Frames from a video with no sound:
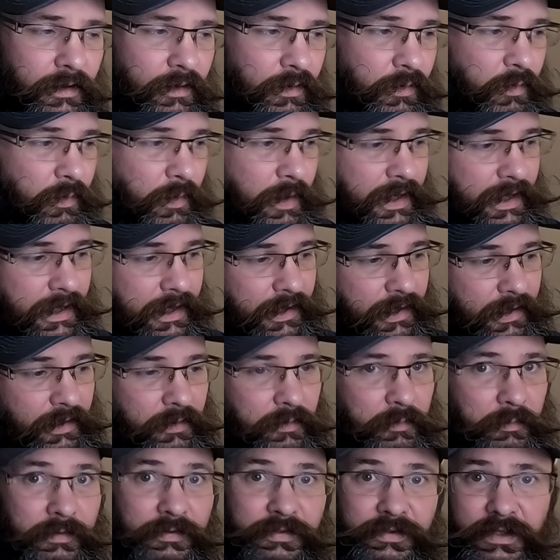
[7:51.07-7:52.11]

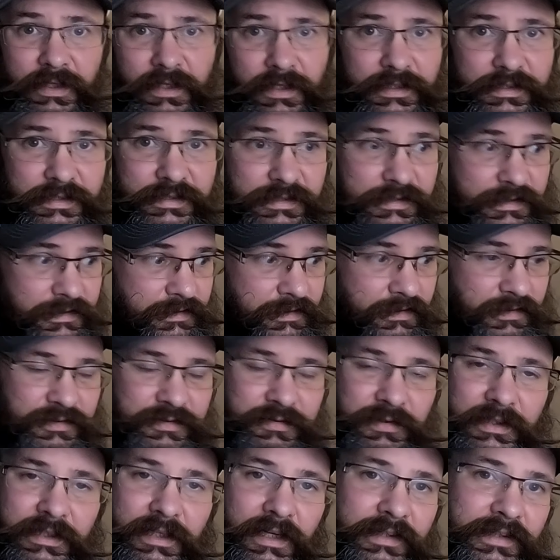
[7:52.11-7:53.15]
Where with this,
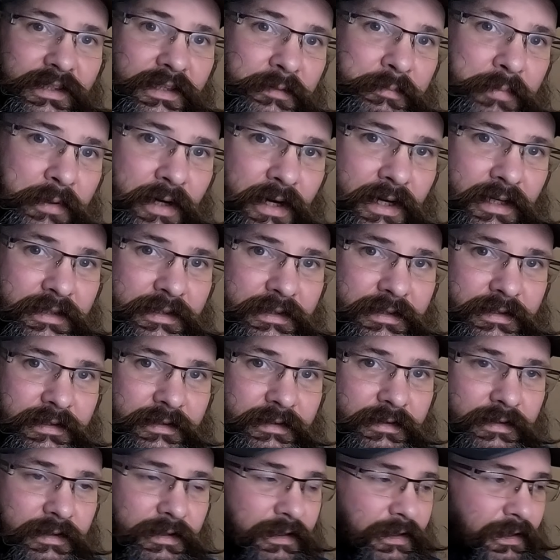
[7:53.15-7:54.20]
there's really nothing to break.
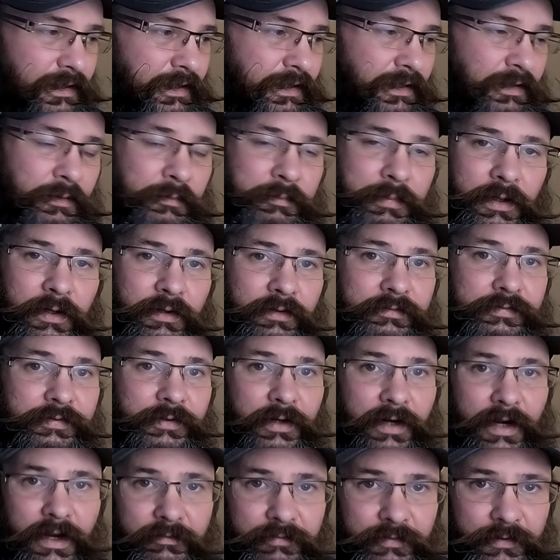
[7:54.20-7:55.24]
It'll burn
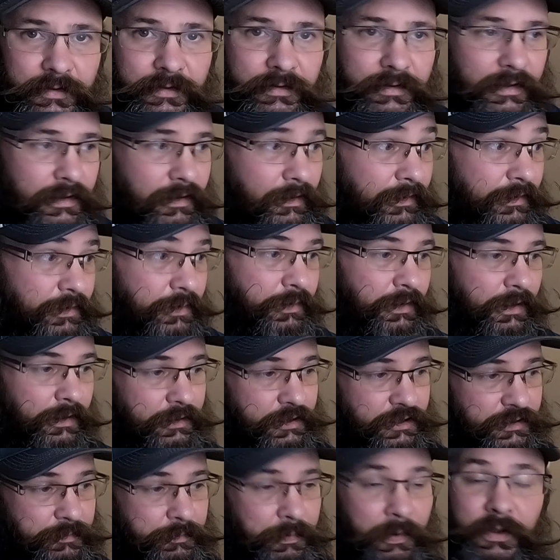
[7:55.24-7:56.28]
forever. You could
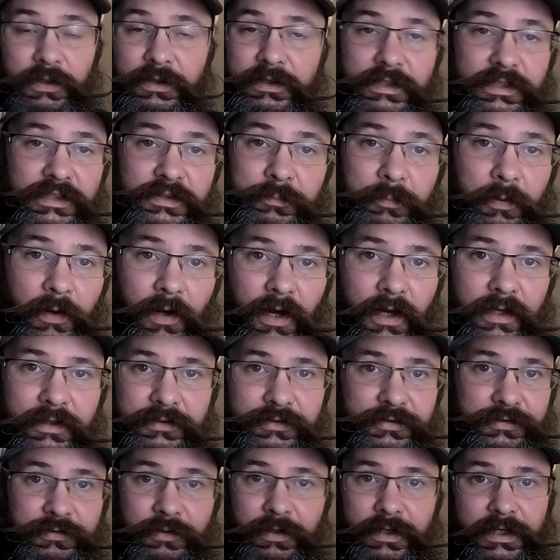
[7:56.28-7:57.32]
just put this pot
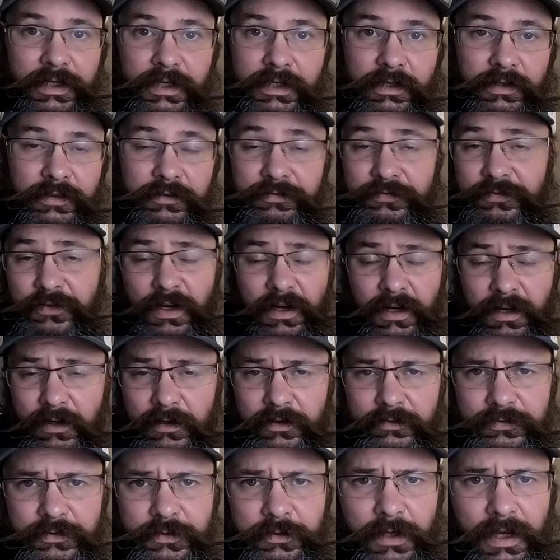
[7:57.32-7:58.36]
straight into the
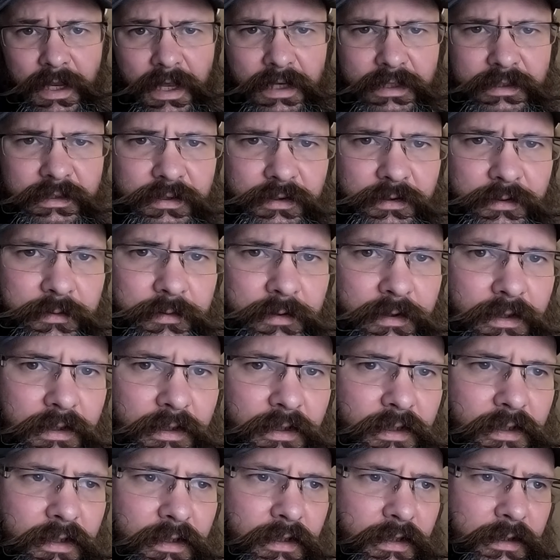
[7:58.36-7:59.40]
fire if you had to.
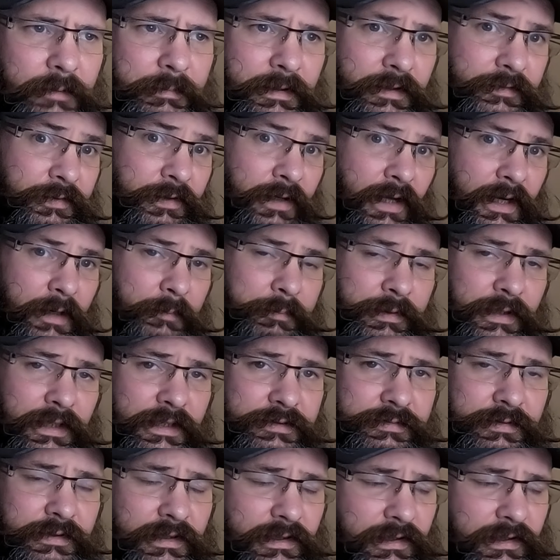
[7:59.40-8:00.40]
If you had a place with a